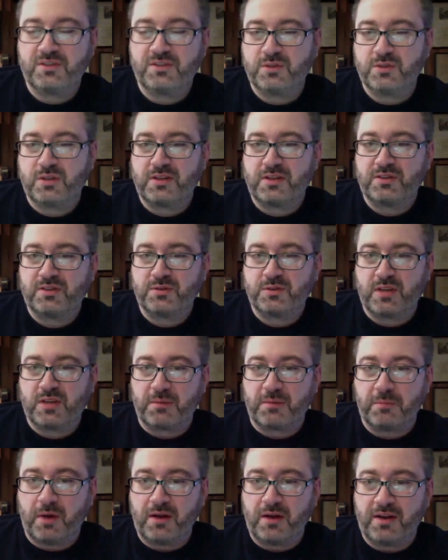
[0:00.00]
this was
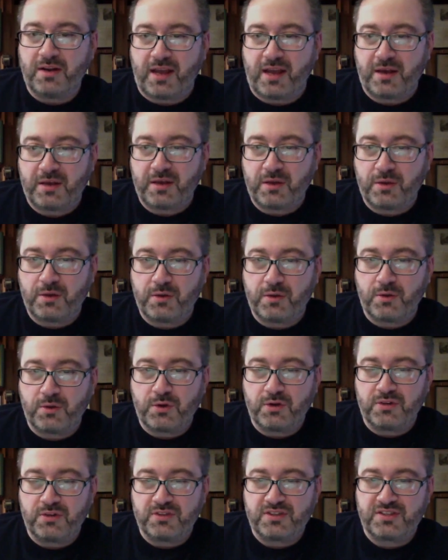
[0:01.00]
like Monday. You
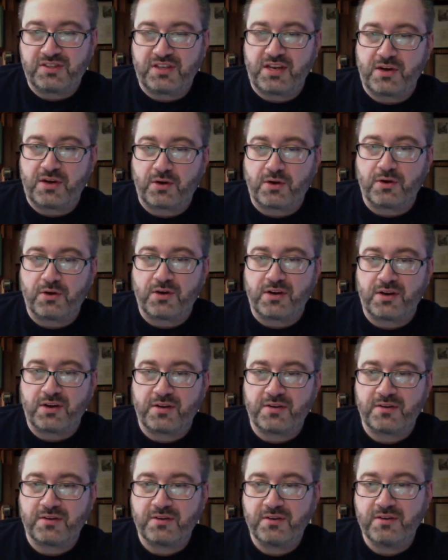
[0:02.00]
couldn't see or
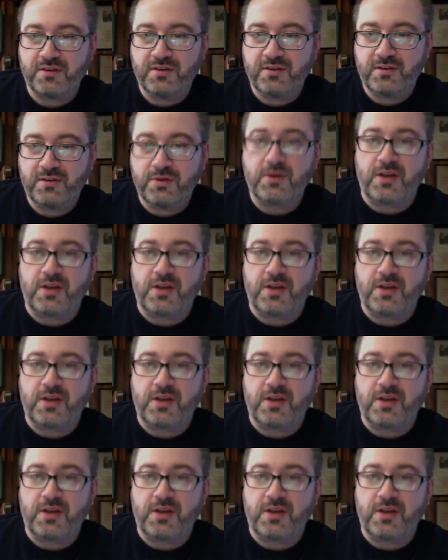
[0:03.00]
couldn't. You could